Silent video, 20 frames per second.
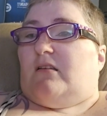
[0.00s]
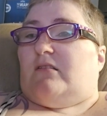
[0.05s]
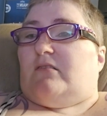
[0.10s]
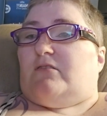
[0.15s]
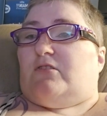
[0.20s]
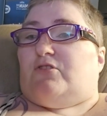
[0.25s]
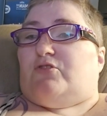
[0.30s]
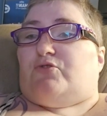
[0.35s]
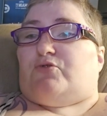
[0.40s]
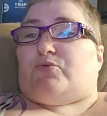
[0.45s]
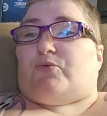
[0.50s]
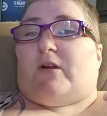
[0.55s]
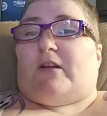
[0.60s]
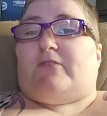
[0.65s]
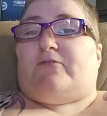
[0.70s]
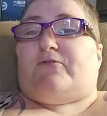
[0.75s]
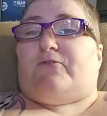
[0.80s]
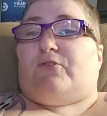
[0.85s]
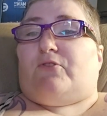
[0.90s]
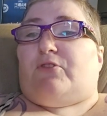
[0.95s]
The
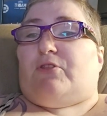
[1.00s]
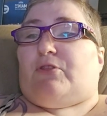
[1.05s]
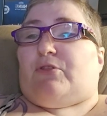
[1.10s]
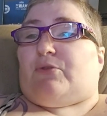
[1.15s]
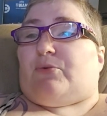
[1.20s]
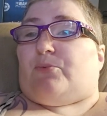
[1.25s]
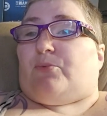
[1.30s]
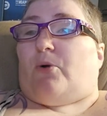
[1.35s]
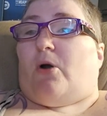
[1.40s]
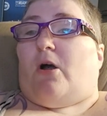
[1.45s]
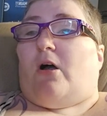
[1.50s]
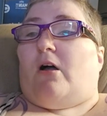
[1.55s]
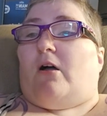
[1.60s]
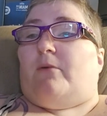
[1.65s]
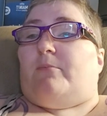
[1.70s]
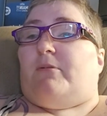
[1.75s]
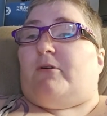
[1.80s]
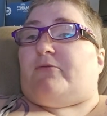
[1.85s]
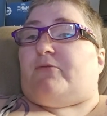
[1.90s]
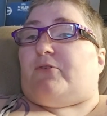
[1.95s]
dreadful
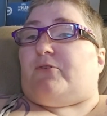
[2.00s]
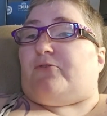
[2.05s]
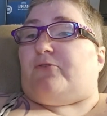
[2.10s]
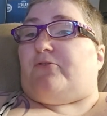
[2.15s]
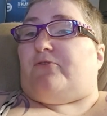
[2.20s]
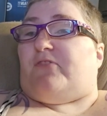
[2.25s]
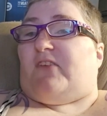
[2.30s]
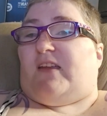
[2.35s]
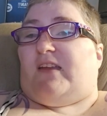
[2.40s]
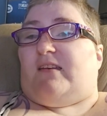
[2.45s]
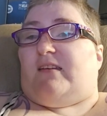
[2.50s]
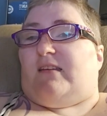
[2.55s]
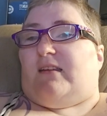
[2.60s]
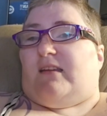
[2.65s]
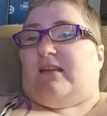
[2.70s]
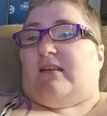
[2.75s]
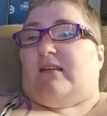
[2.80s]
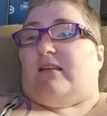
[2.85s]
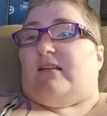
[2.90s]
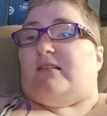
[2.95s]
throb of her feet
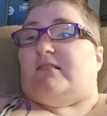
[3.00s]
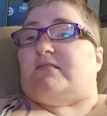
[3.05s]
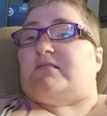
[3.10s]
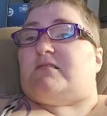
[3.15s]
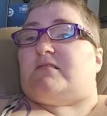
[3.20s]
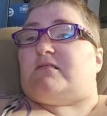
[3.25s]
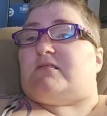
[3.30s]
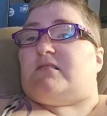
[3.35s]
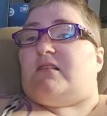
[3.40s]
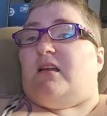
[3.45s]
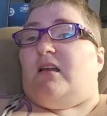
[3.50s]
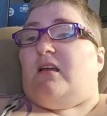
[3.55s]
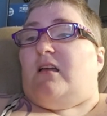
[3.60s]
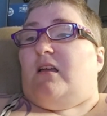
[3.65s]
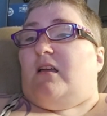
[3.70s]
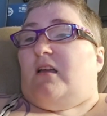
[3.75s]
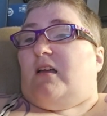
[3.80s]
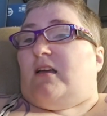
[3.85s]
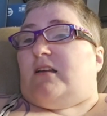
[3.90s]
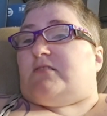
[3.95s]
eased
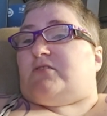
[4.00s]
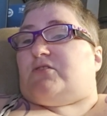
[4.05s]
as